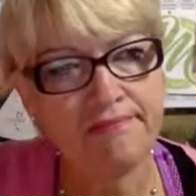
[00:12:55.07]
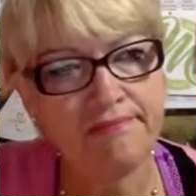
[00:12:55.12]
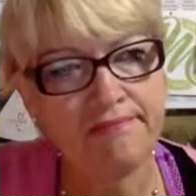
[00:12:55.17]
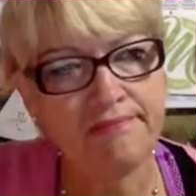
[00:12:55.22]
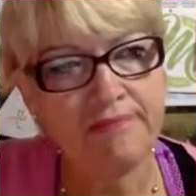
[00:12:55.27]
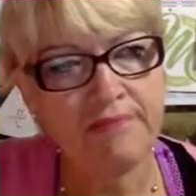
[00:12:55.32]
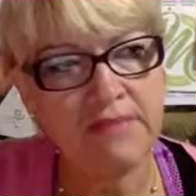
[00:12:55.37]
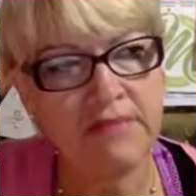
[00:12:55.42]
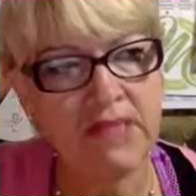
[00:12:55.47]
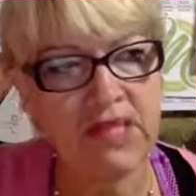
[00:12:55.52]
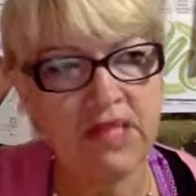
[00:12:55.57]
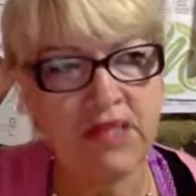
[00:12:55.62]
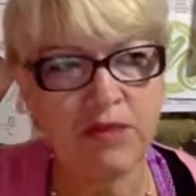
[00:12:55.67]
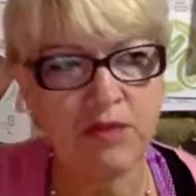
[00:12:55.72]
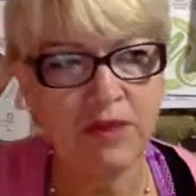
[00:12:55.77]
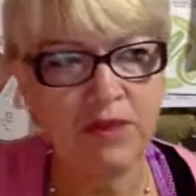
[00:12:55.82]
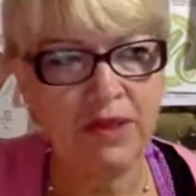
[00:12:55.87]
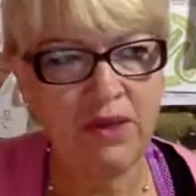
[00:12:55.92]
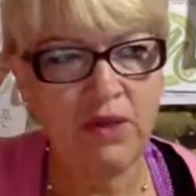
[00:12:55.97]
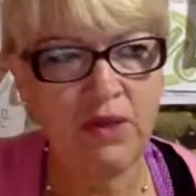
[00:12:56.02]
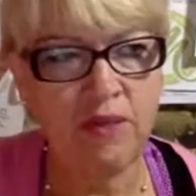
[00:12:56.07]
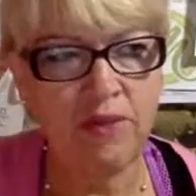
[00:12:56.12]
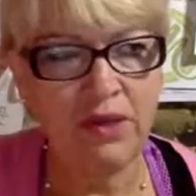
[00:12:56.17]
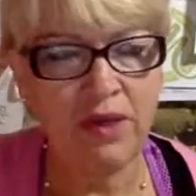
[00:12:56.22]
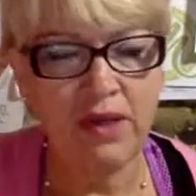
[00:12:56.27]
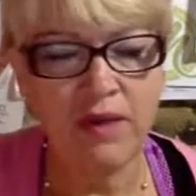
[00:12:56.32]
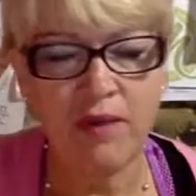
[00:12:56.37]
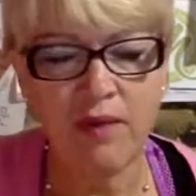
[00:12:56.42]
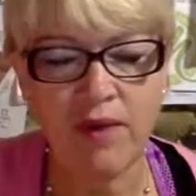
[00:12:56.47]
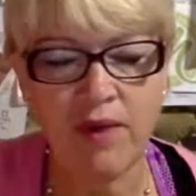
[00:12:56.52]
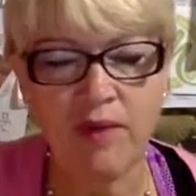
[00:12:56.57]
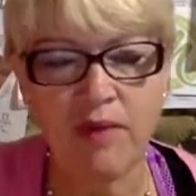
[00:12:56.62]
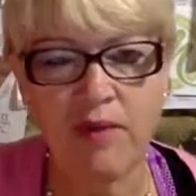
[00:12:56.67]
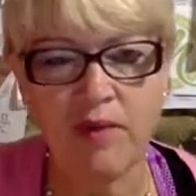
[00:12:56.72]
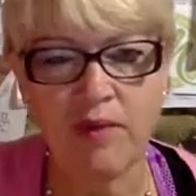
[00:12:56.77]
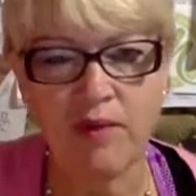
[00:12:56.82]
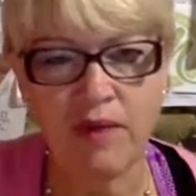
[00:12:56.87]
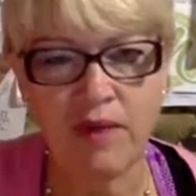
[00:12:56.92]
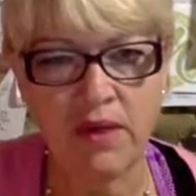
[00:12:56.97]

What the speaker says: Because we don't play well with one